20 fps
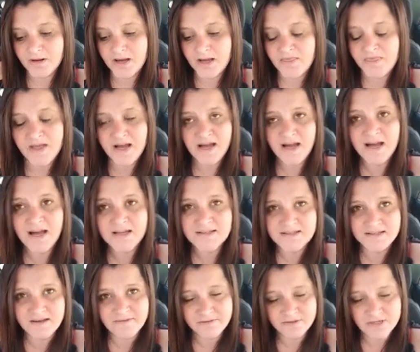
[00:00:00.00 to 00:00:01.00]
and that has
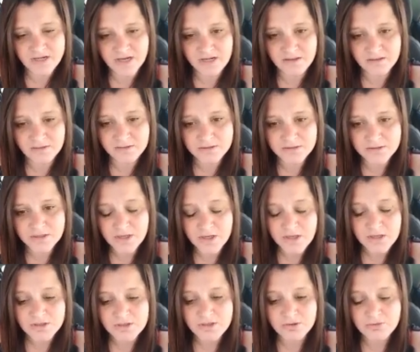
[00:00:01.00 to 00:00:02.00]
never changed.
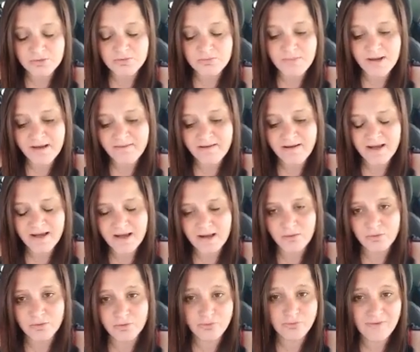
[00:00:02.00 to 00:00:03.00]
So no matter how
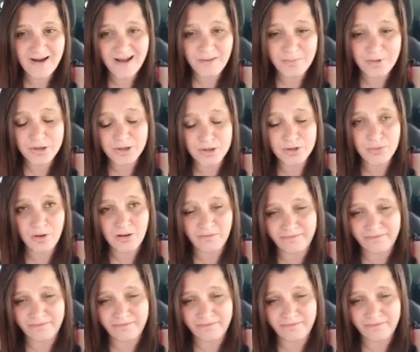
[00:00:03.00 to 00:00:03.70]
crap you are